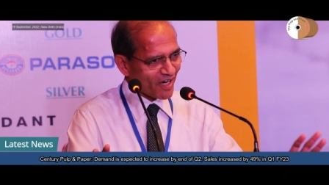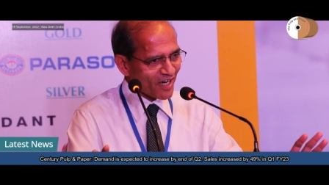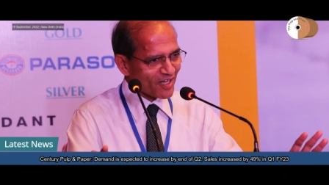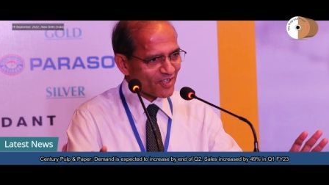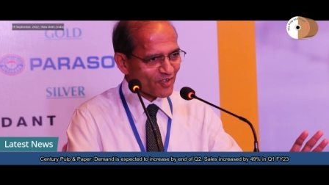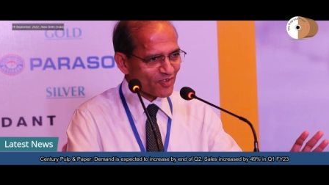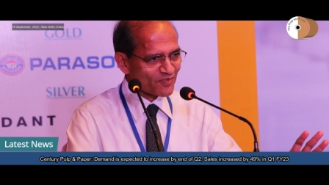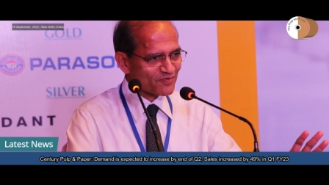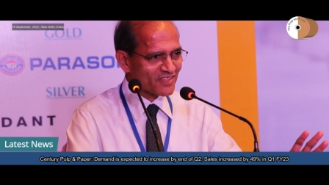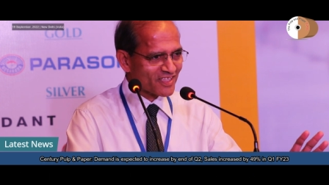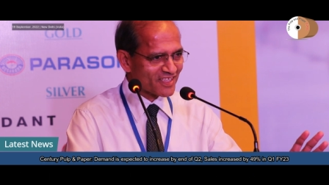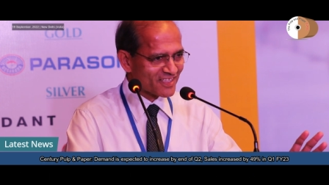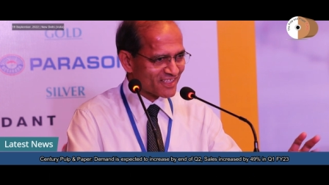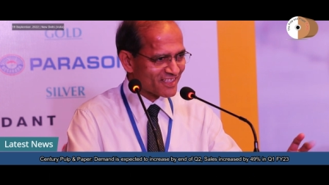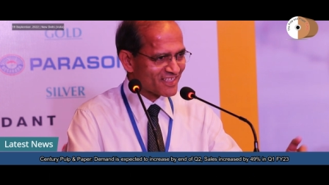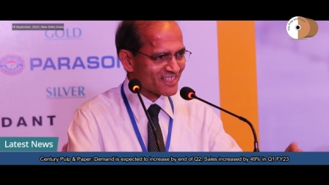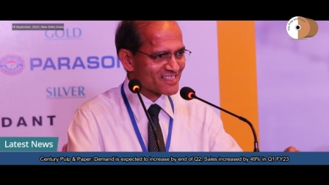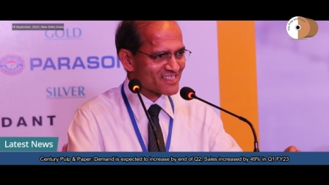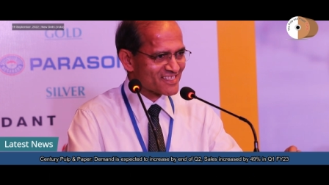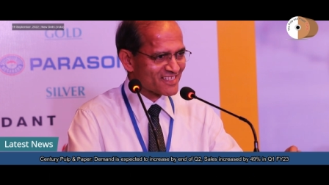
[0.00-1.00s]
part of the
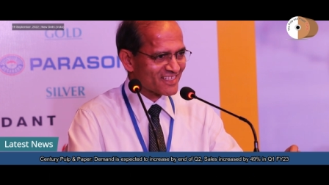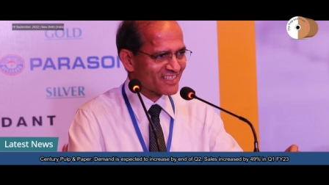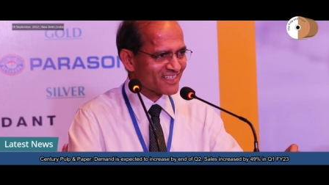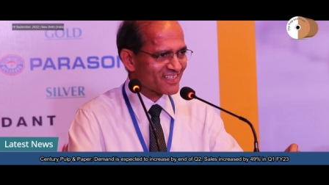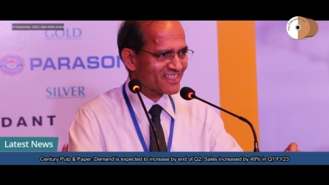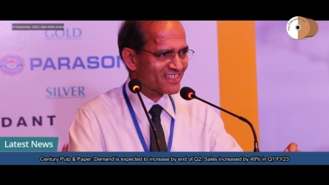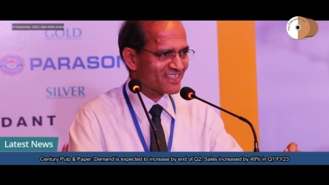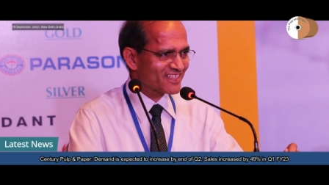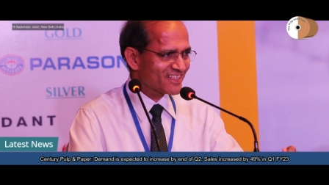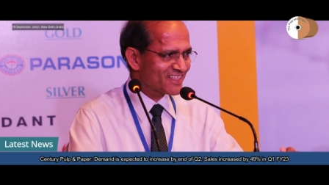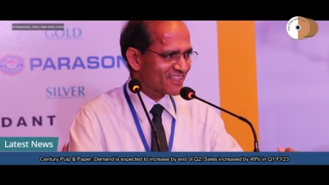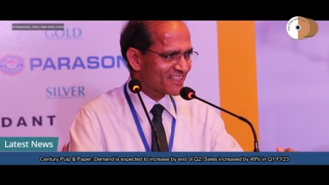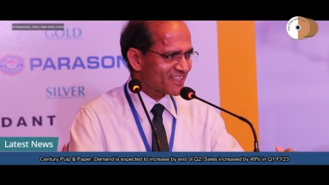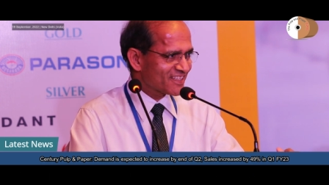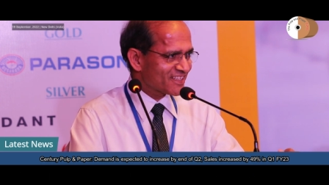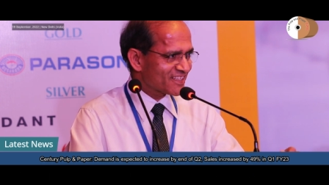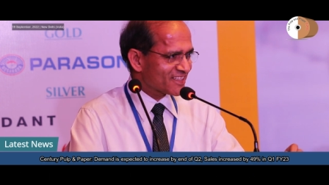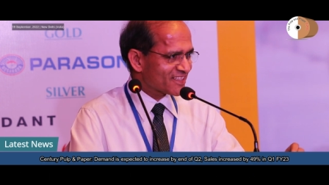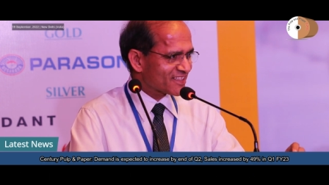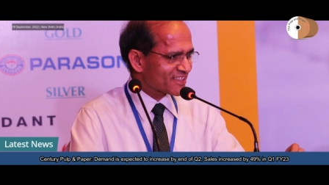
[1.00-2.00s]
industry,
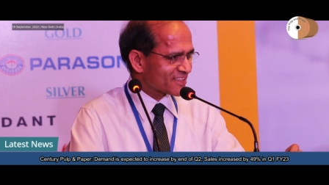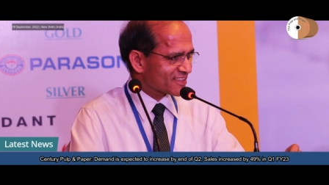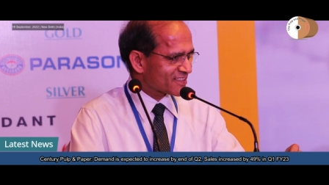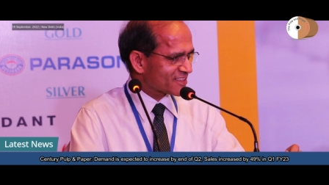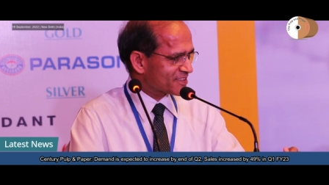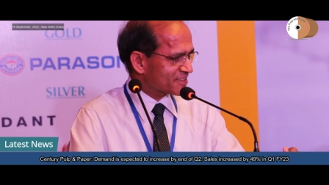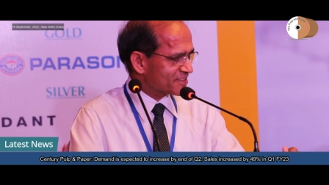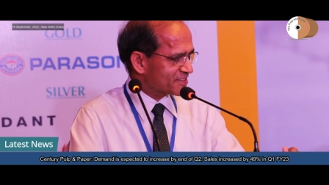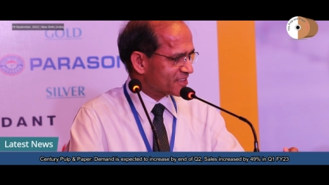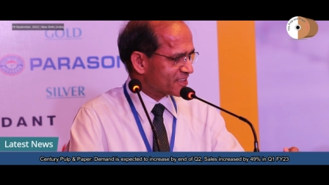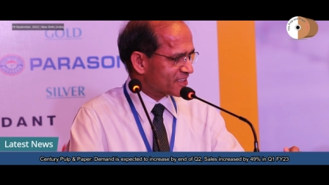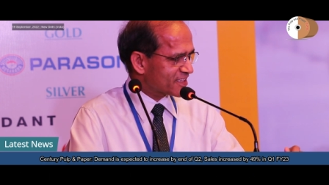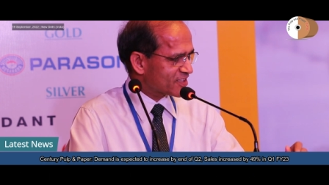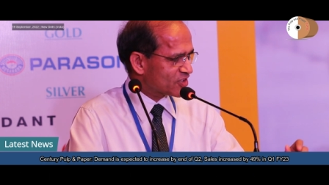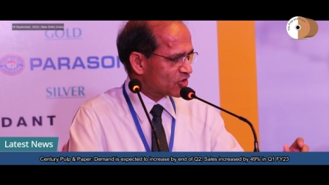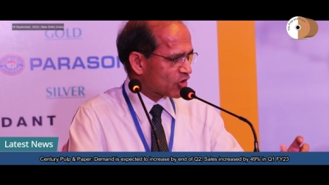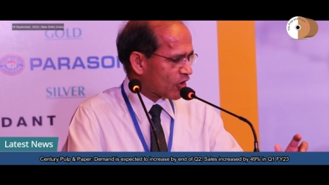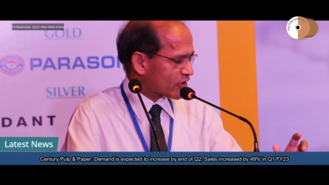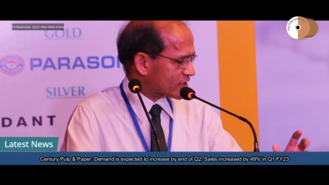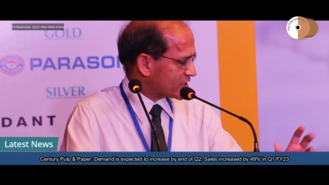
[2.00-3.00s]
uh,
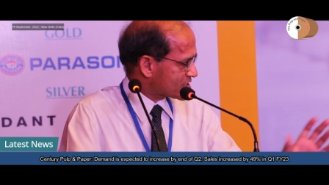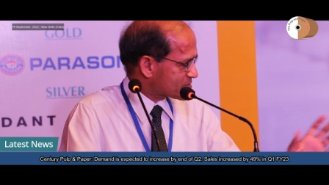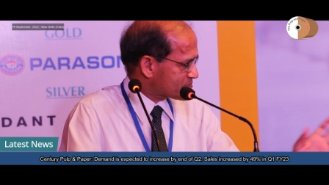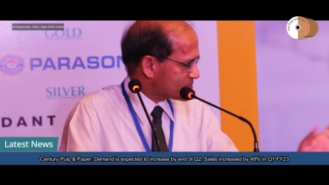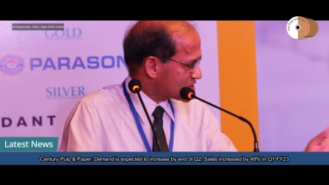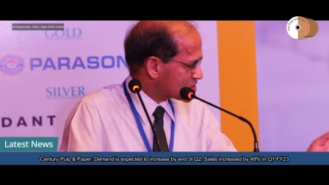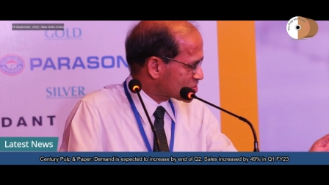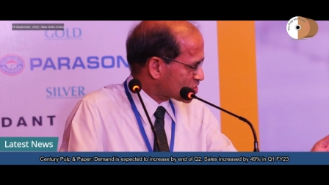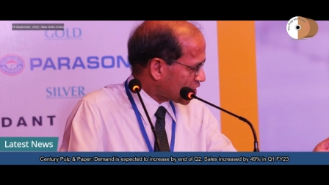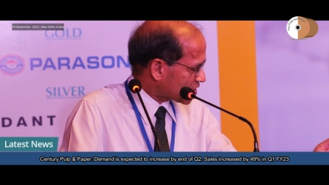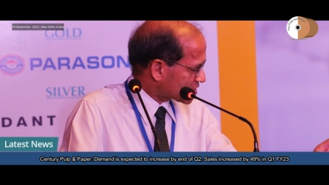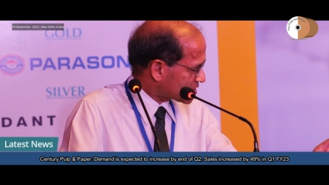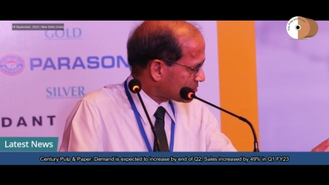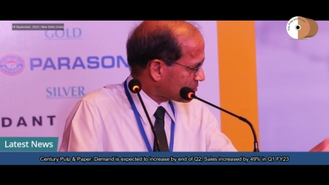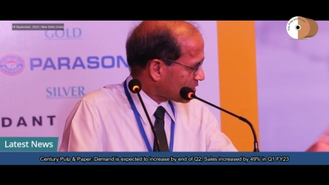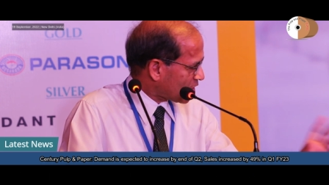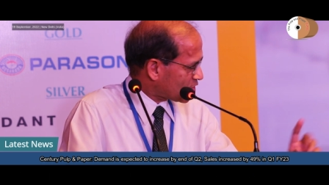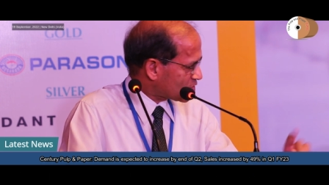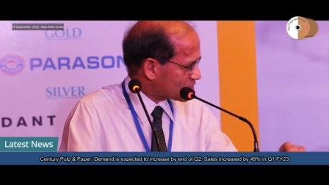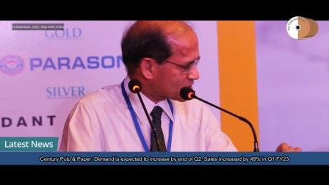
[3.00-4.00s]
and lot has been talked
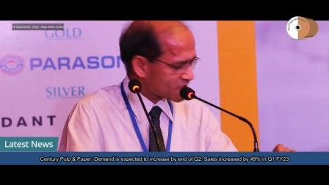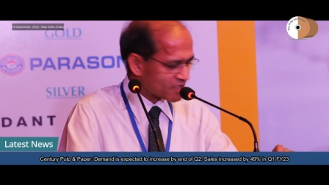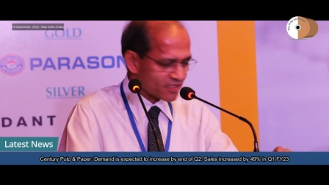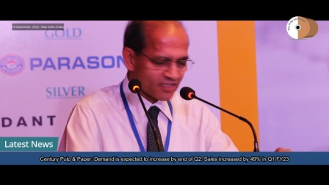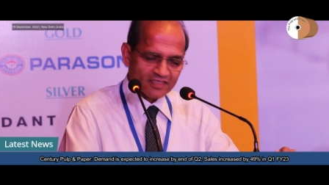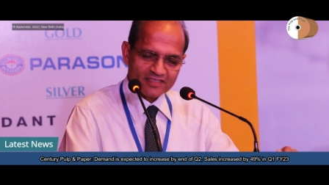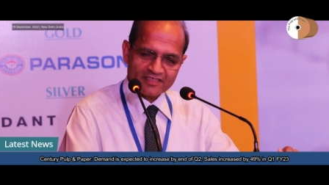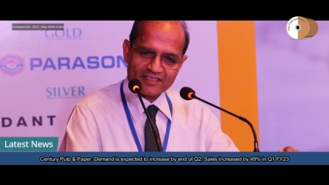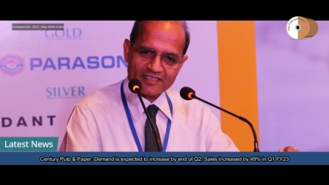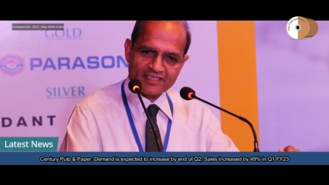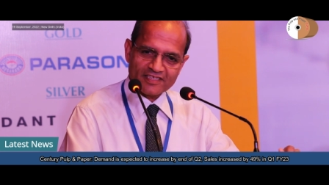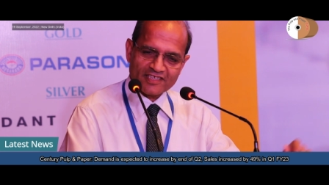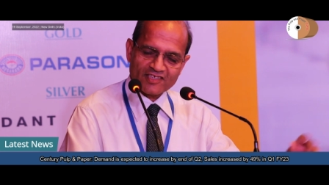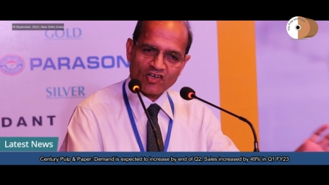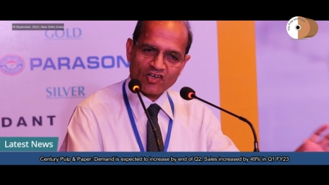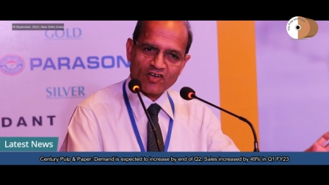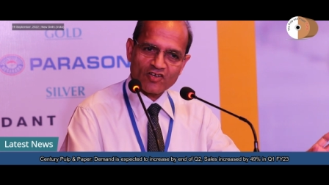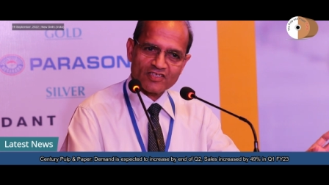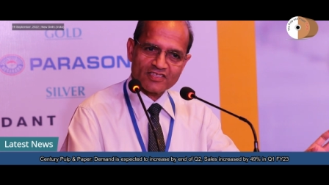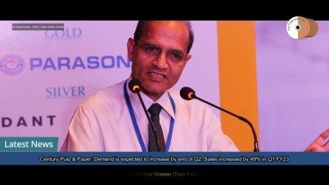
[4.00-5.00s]
about uh, the
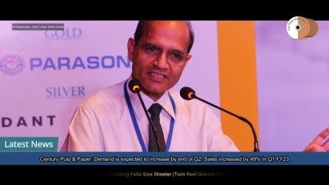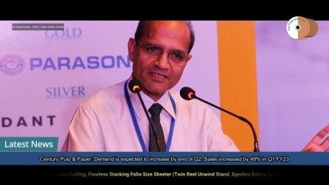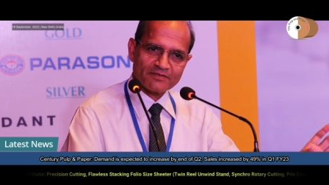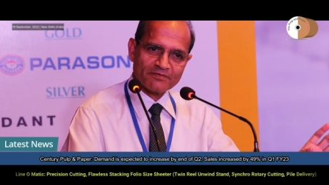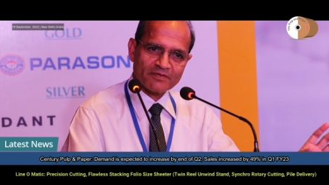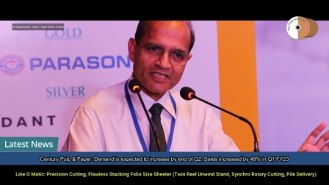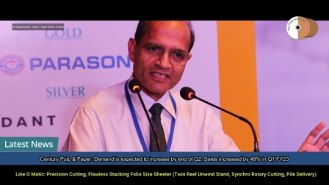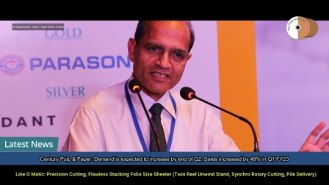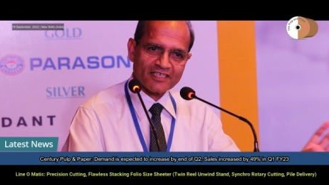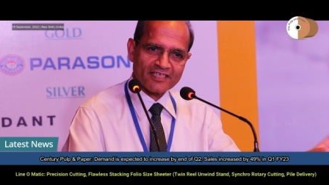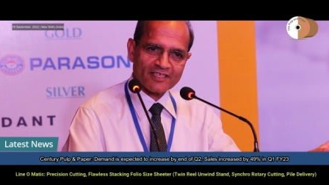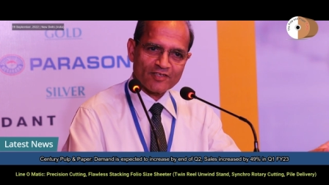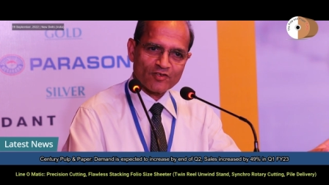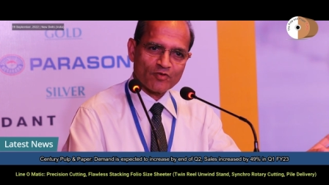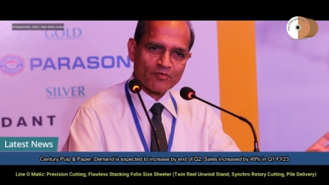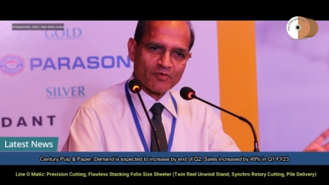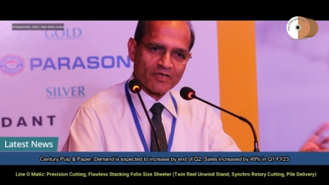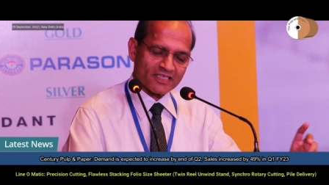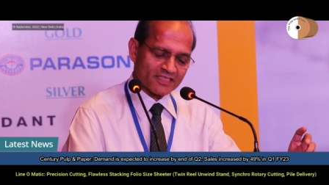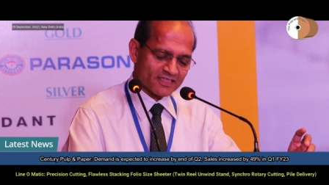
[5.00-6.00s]
technology by Anil
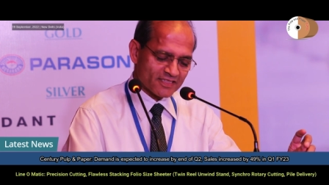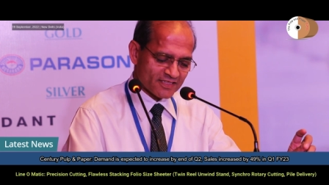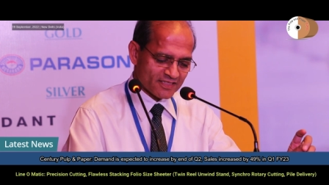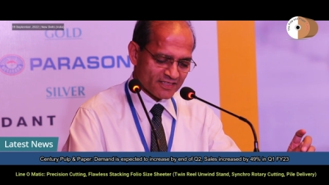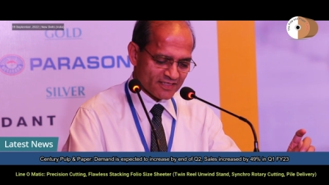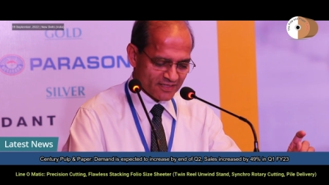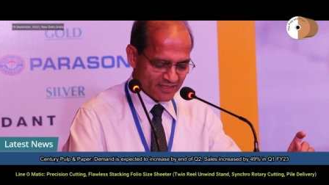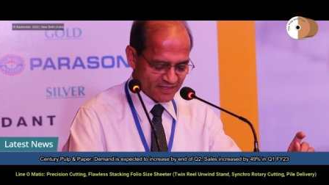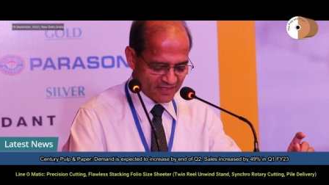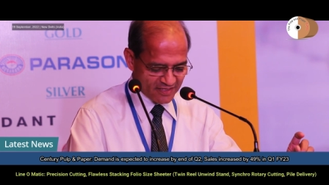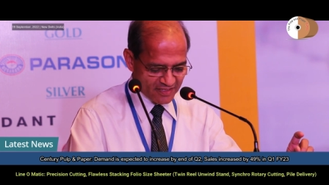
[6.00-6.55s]
Kumarji,